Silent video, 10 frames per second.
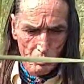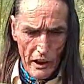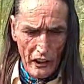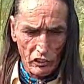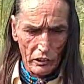
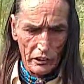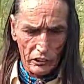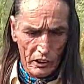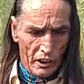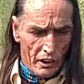Excellent.
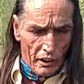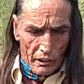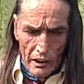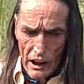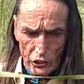
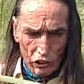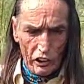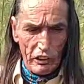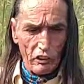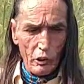As you
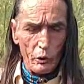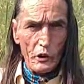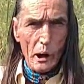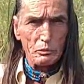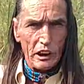see these little
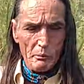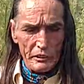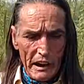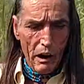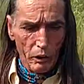nubs
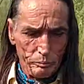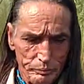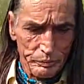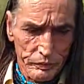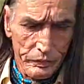coming out,
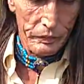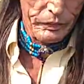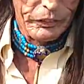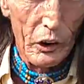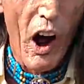they're